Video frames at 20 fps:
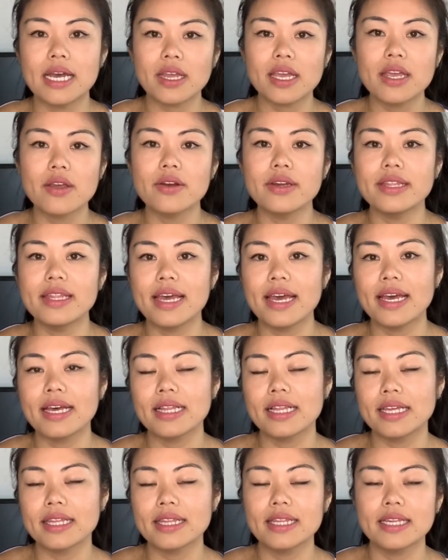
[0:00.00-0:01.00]
here and there
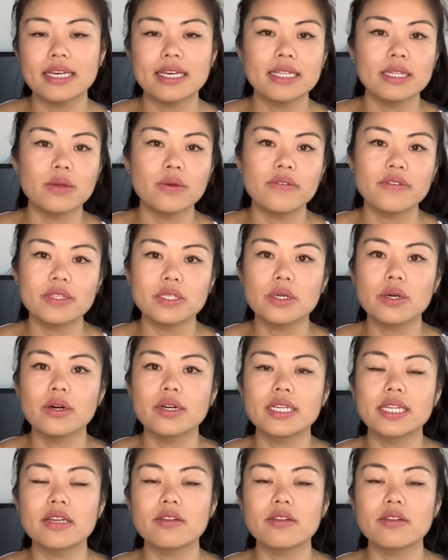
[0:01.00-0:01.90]
like the Louis Vuitton